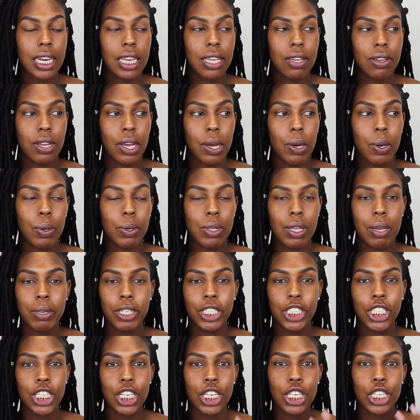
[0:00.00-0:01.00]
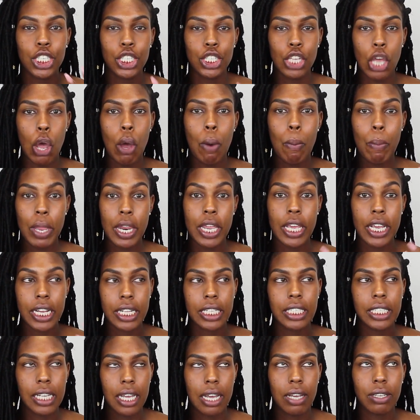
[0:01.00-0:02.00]
You know, it was just so many good
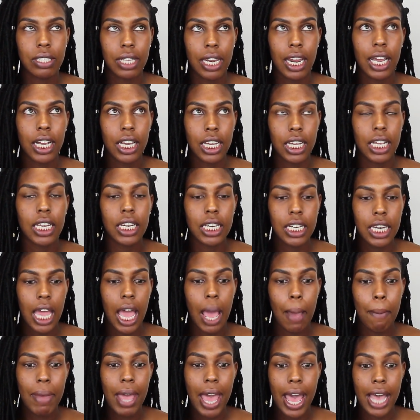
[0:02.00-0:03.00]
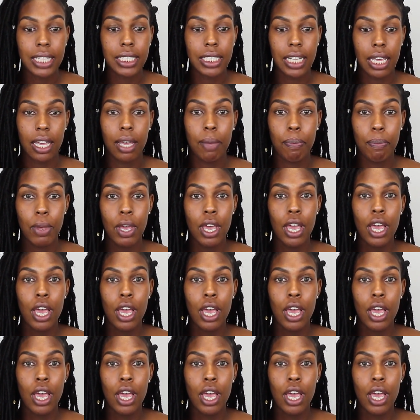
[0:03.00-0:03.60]
sales that I could not pass up.